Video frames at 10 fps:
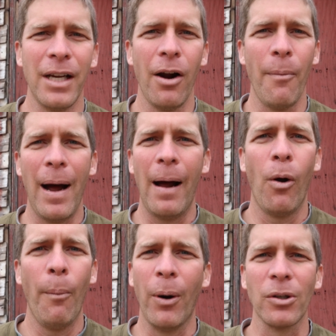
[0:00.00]
you know, my
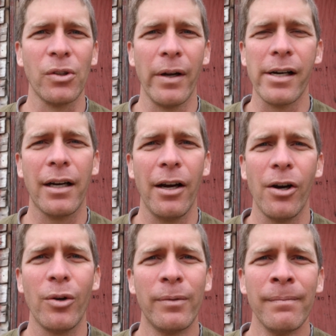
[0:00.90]
own personal area
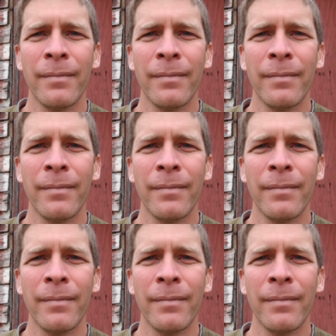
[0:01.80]
code.